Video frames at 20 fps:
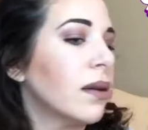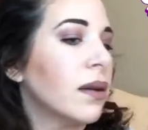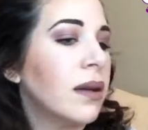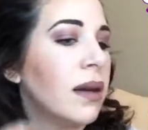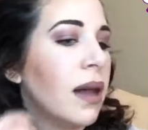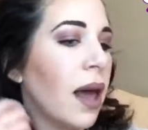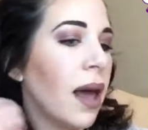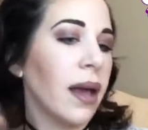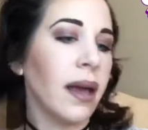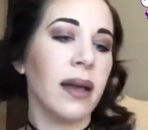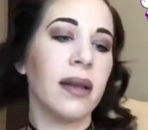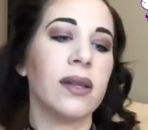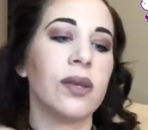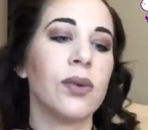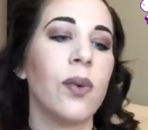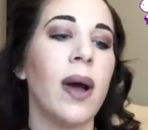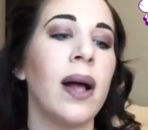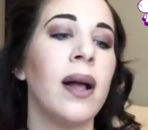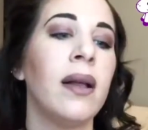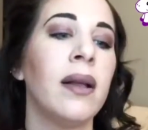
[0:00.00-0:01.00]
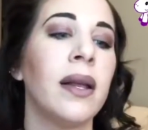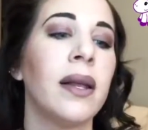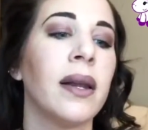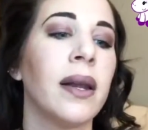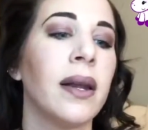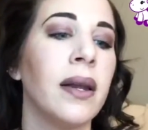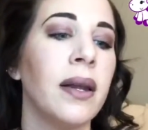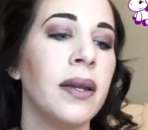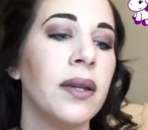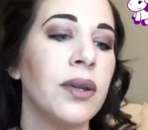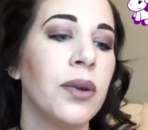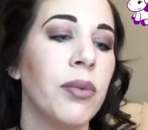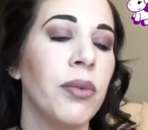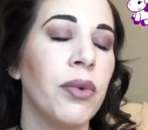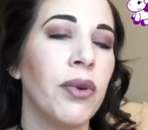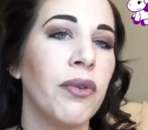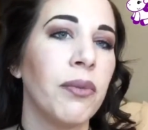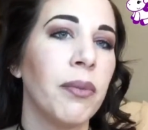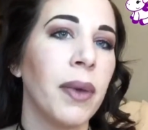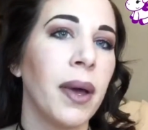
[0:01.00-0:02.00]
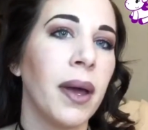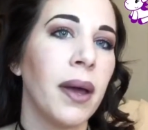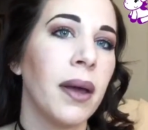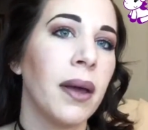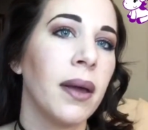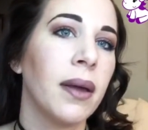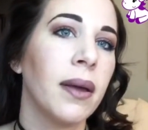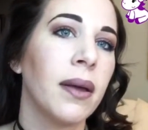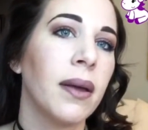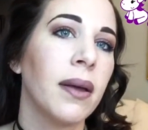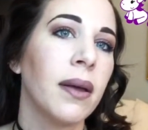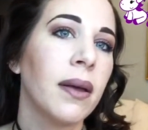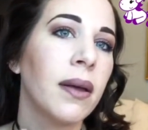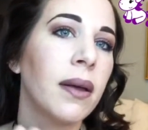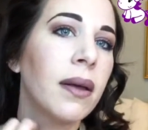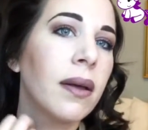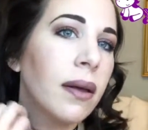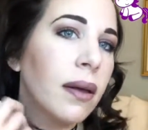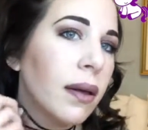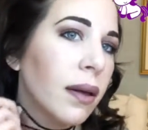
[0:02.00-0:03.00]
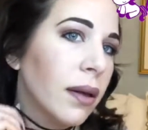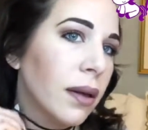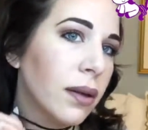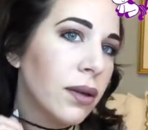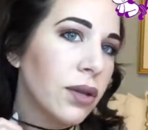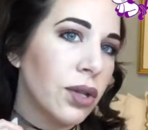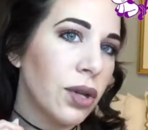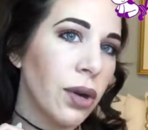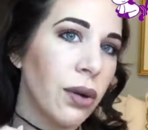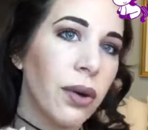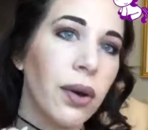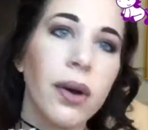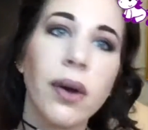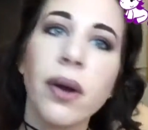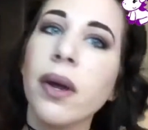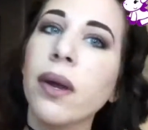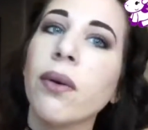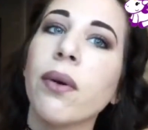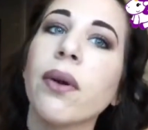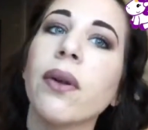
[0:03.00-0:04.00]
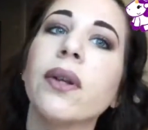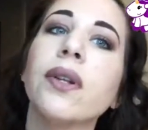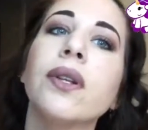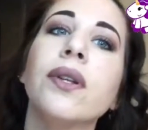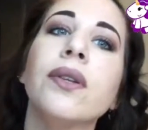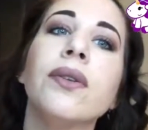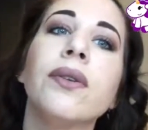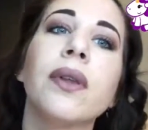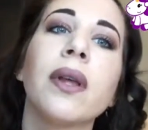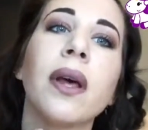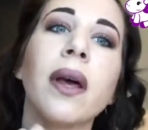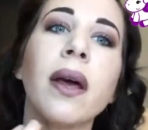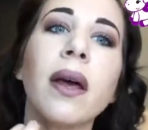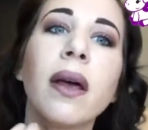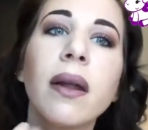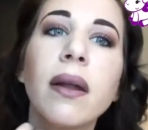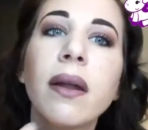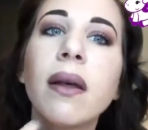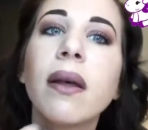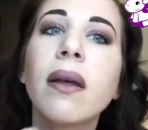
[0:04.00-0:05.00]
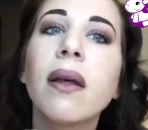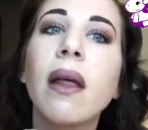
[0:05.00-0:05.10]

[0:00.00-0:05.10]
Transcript: neck as well, and I need to move my choker in order to do that.